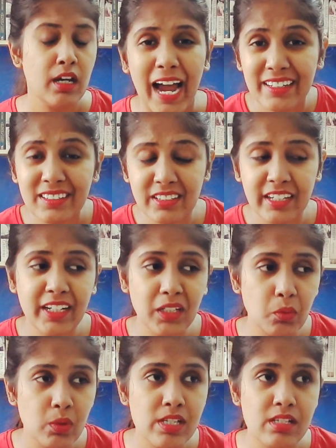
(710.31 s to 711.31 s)
I didn't think it
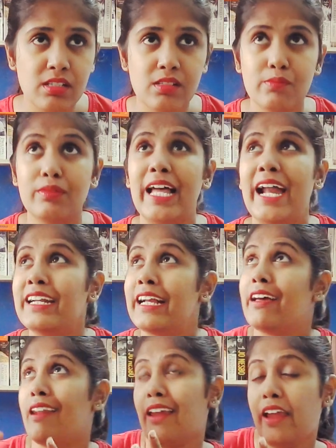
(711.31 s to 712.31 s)
was that
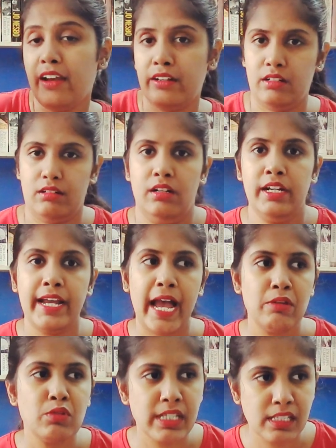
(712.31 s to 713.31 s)
great. Like,
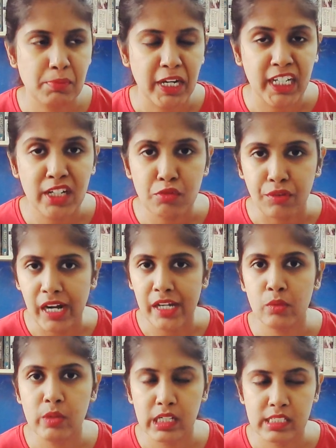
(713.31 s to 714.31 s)
I was expecting
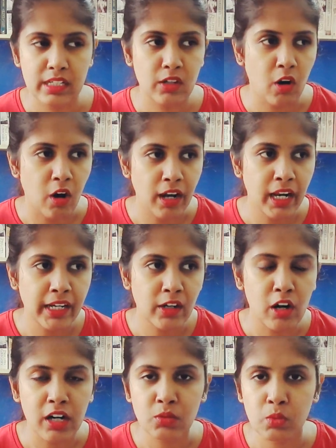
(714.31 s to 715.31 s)
fireworks and all I
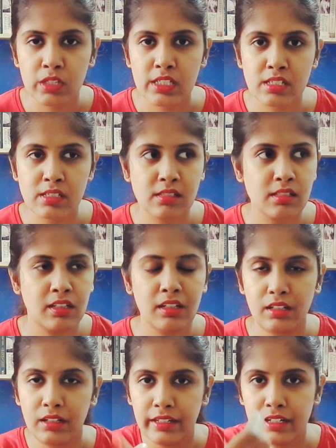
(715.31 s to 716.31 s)
got was a
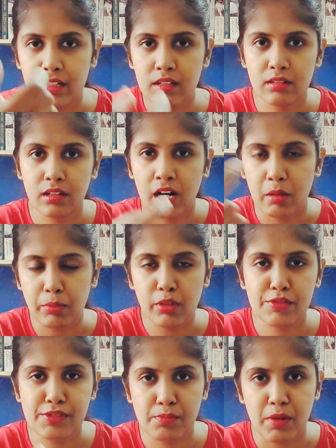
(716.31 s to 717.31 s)
little couple
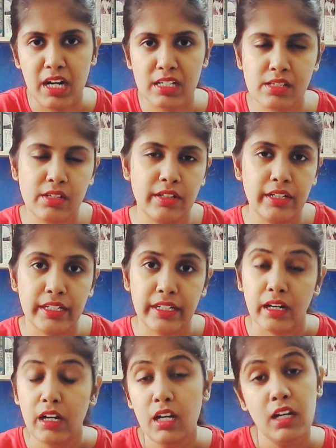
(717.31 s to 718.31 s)
of sparks here and there.